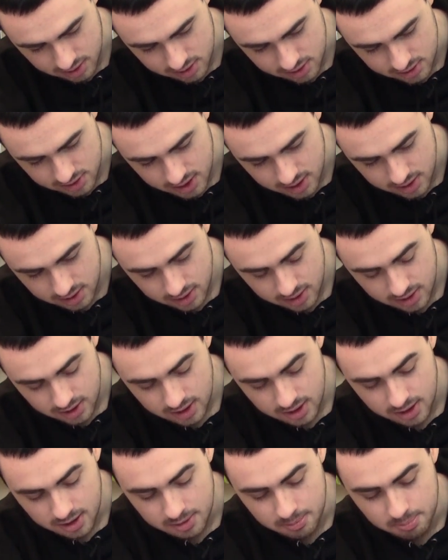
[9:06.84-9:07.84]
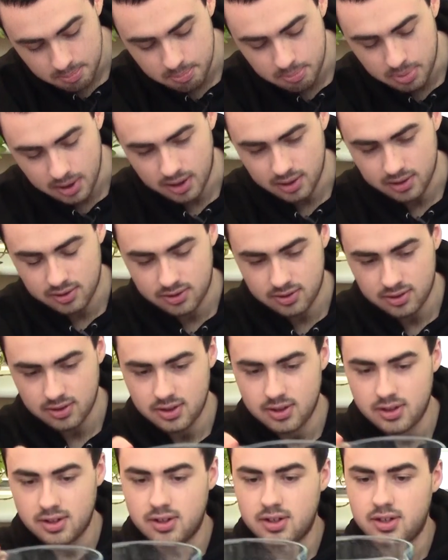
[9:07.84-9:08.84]
I just did, but
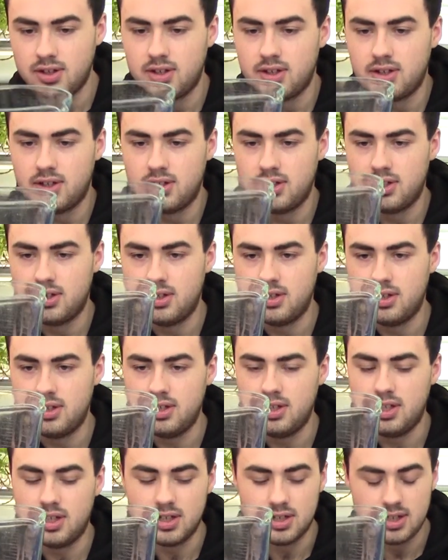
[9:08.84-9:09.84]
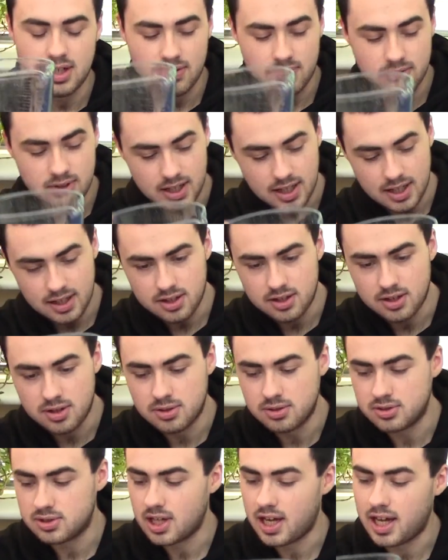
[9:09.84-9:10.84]
you can definitely
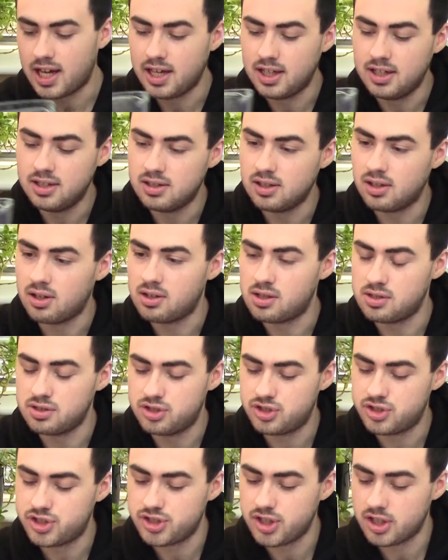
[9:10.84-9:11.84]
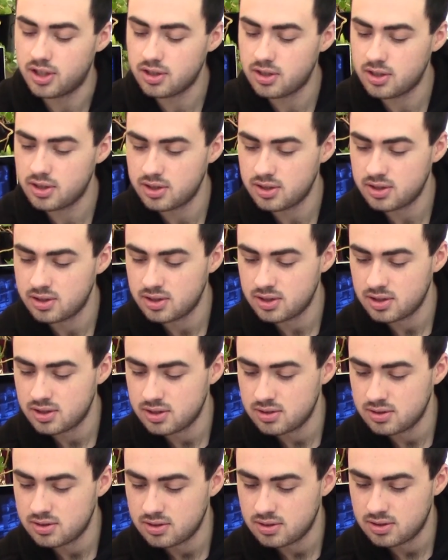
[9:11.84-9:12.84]
use a large jug.
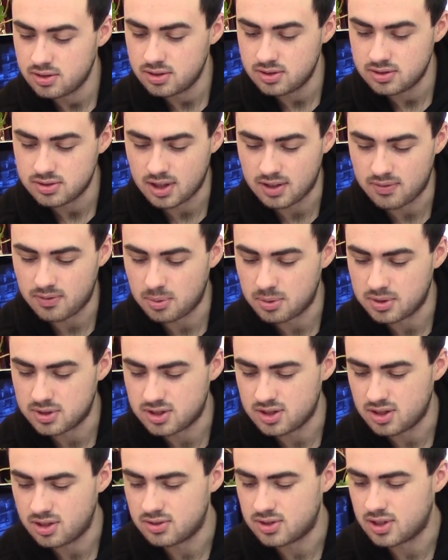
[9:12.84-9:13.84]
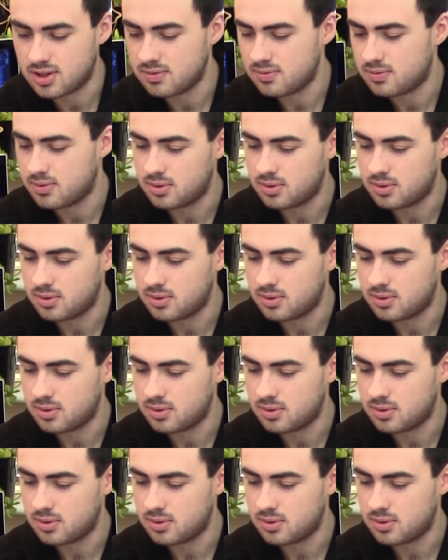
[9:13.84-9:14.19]
So if you want to use it